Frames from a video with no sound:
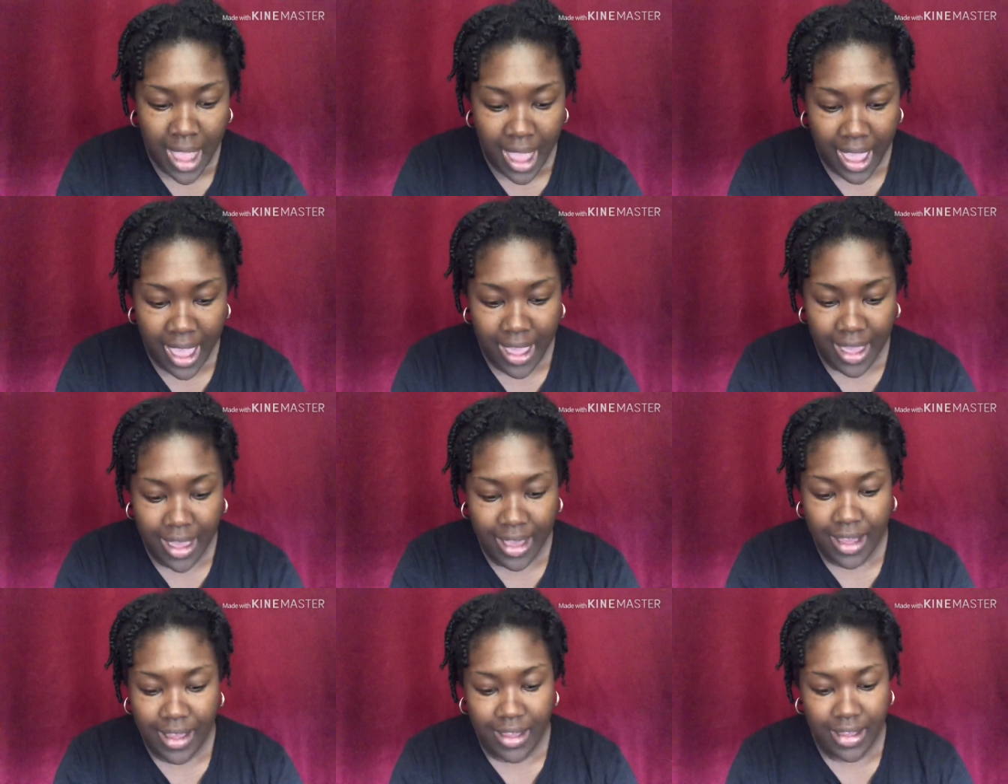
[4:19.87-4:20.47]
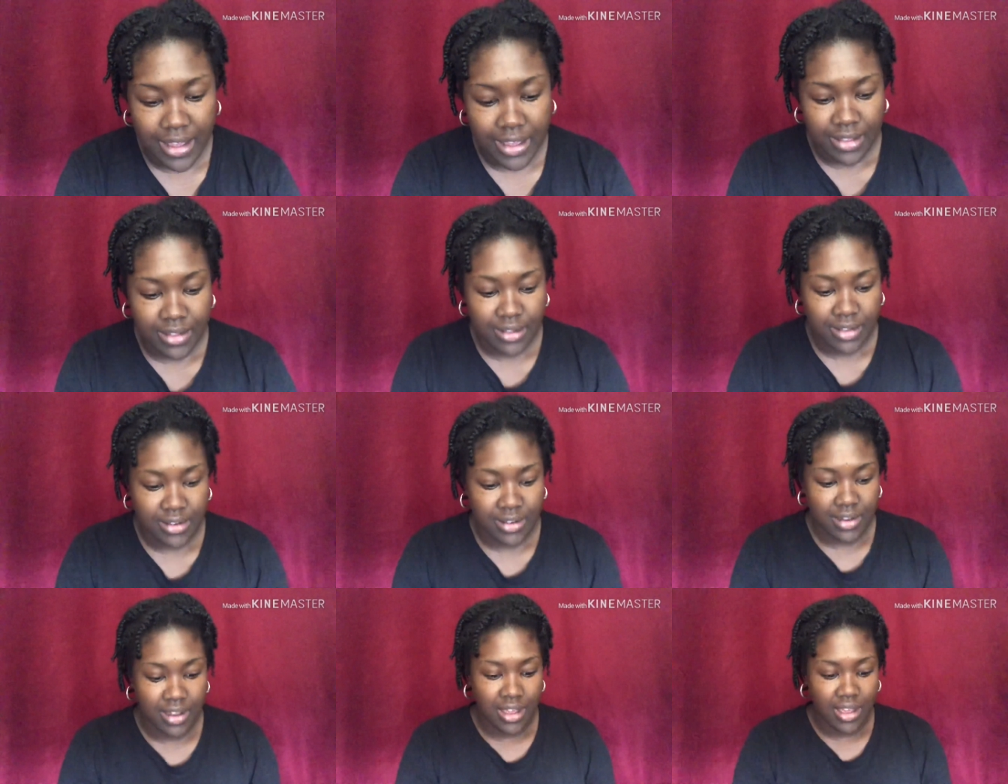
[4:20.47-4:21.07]

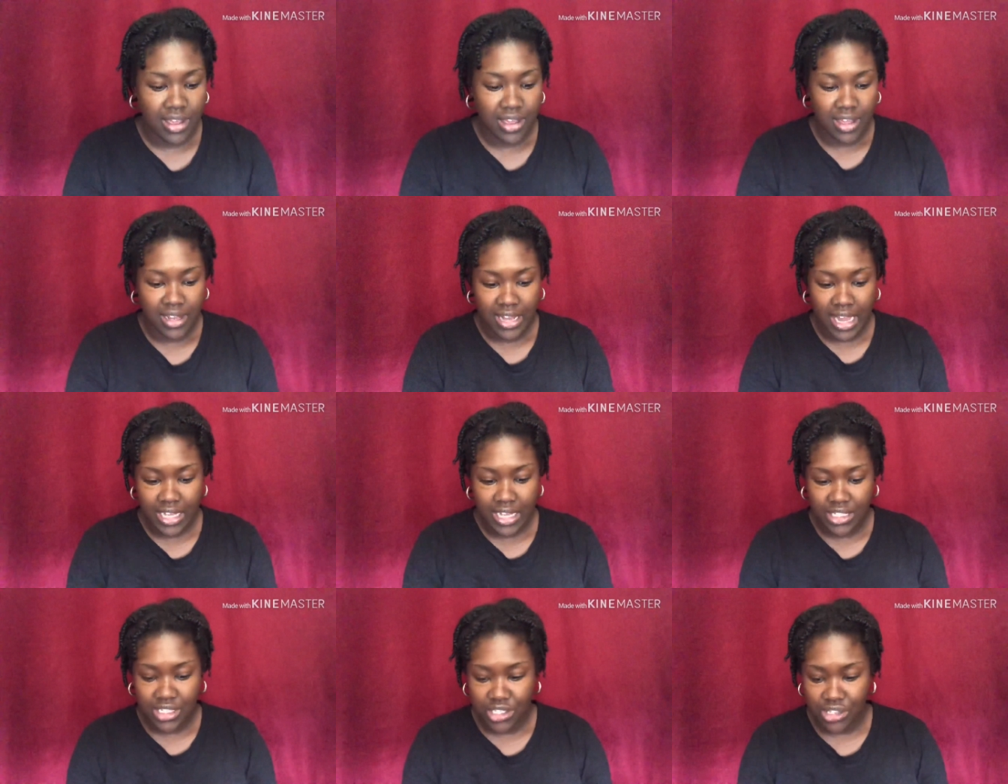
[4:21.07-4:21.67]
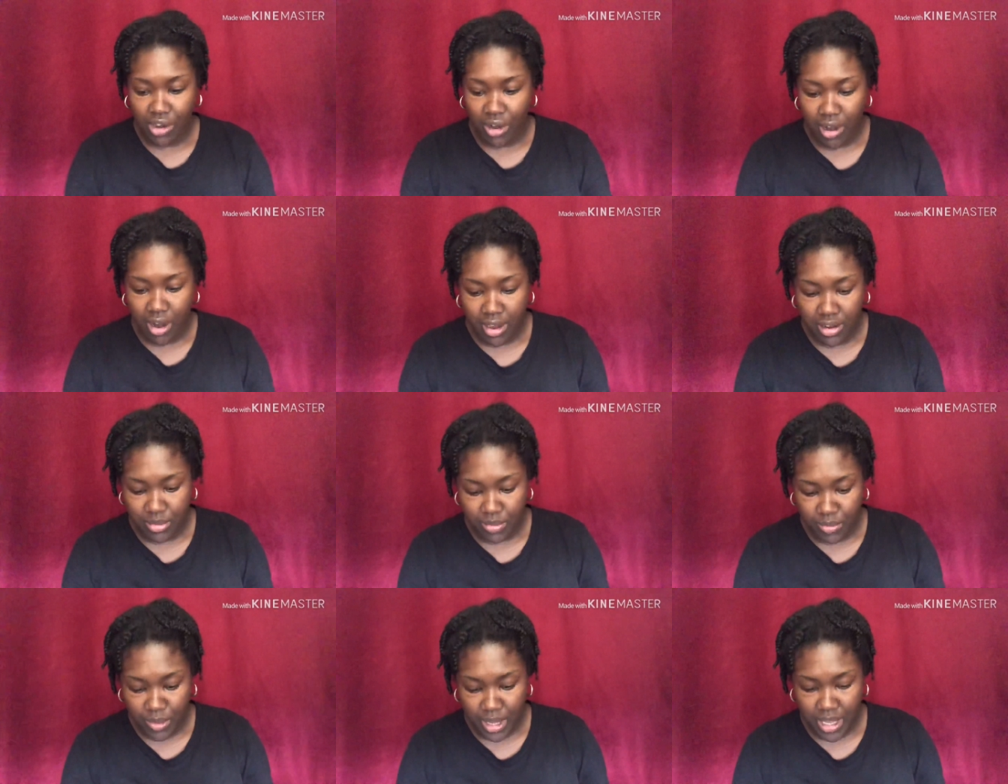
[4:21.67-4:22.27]
And let's
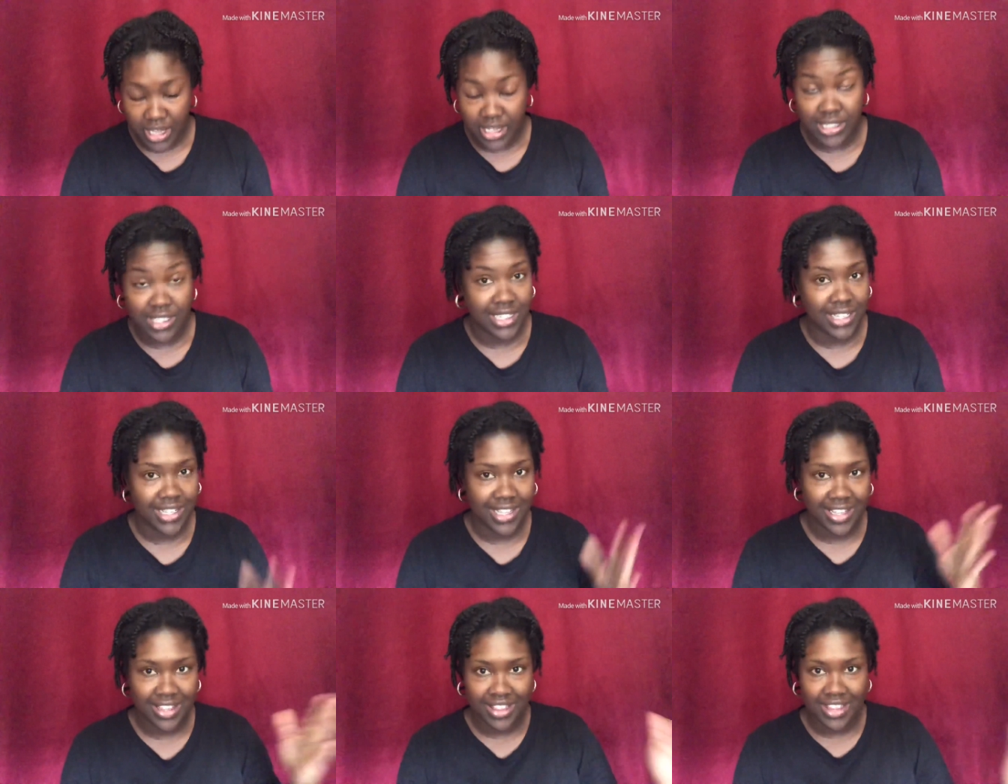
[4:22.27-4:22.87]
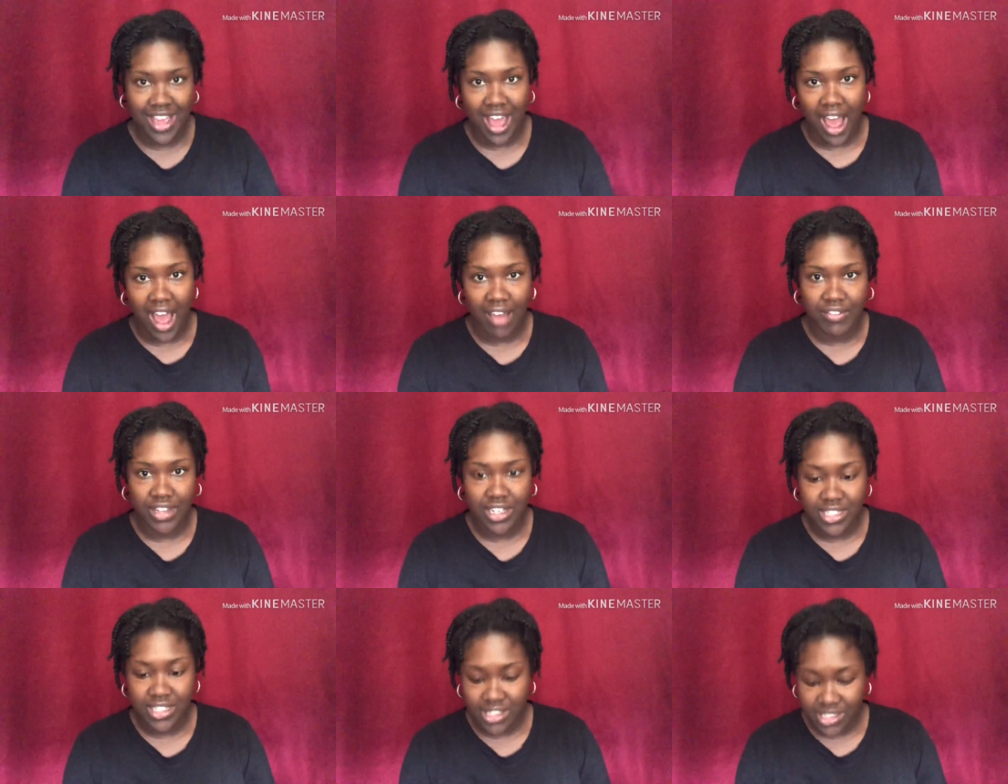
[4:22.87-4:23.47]
start with the
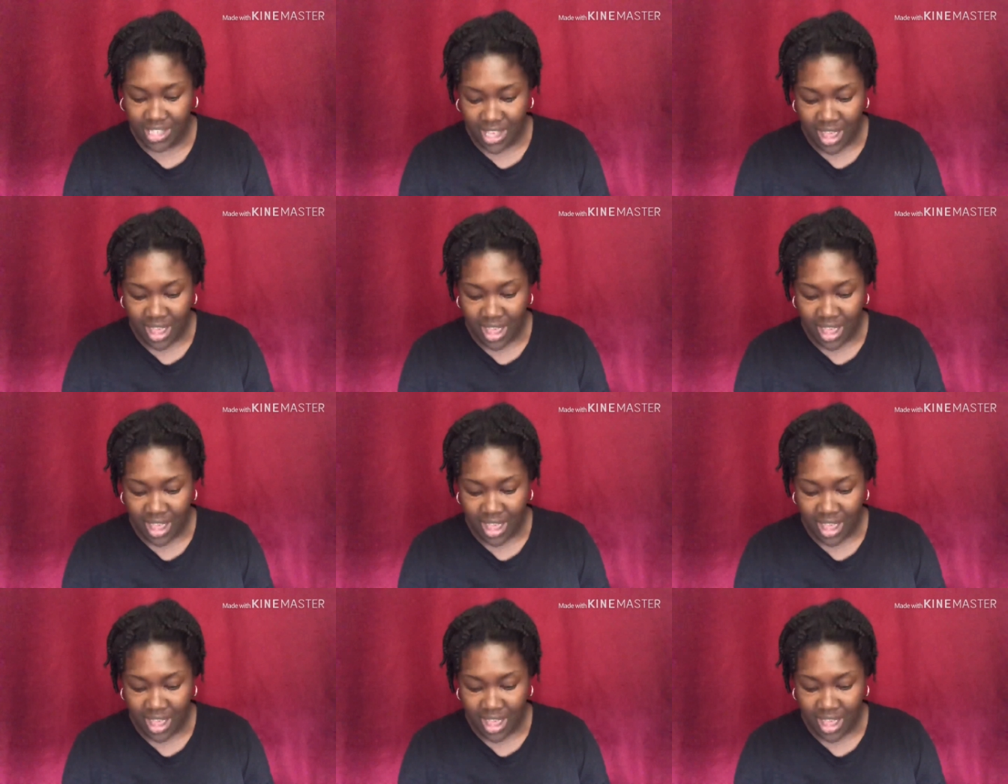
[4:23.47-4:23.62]
obvious.